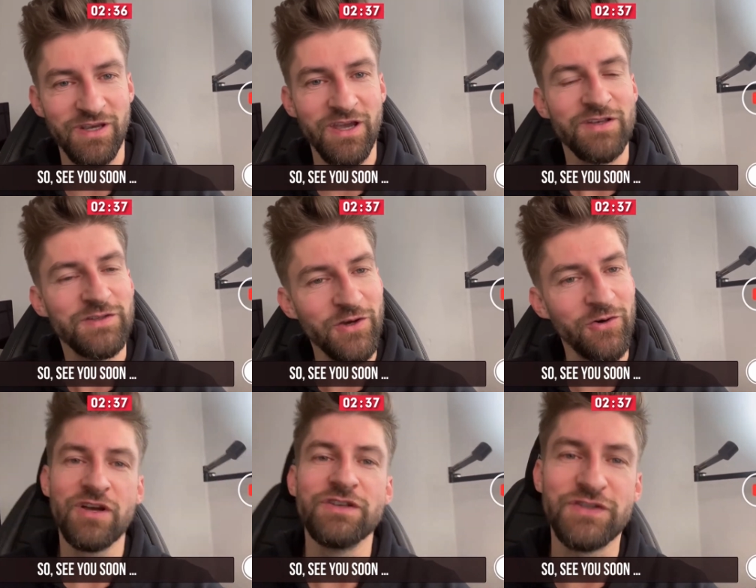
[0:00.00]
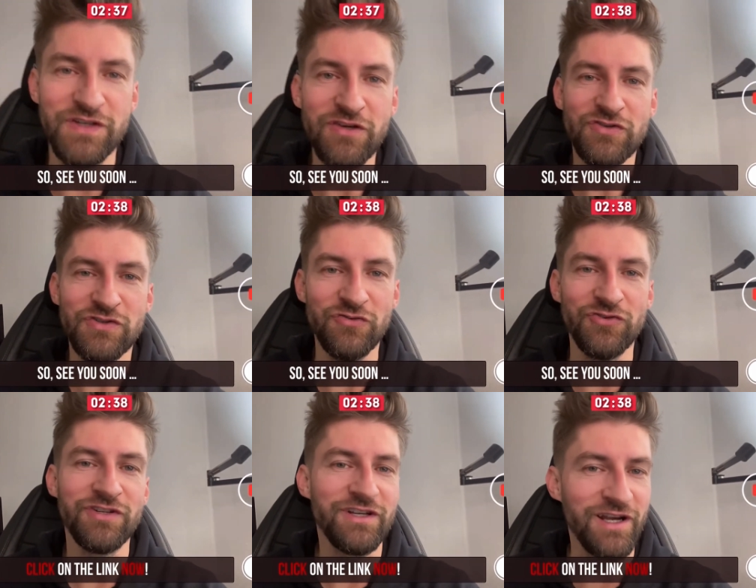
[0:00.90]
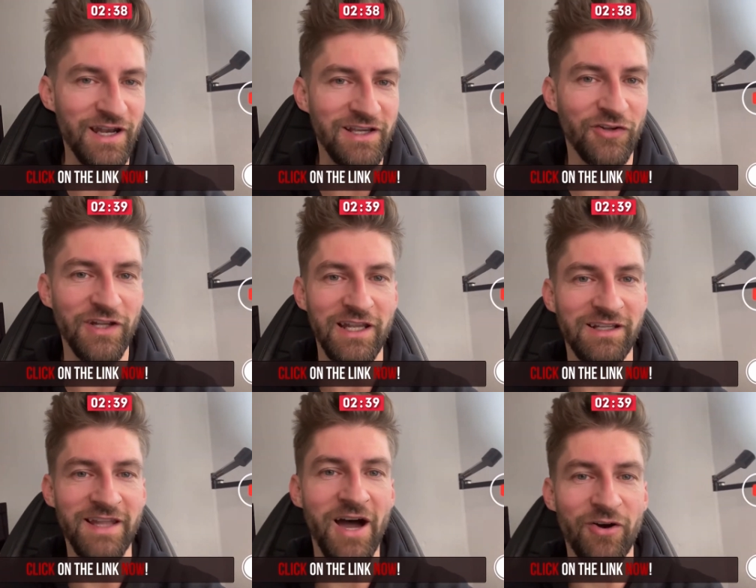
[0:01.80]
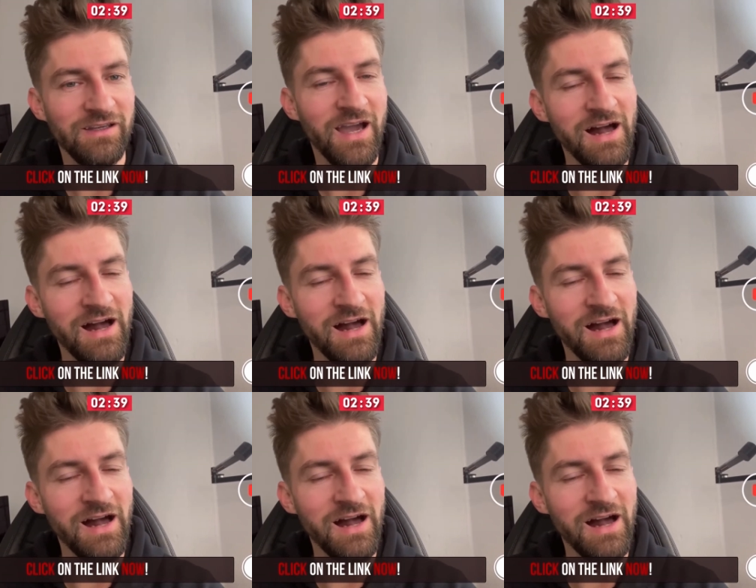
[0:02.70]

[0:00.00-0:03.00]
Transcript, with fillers: So see you soon, click on the link now.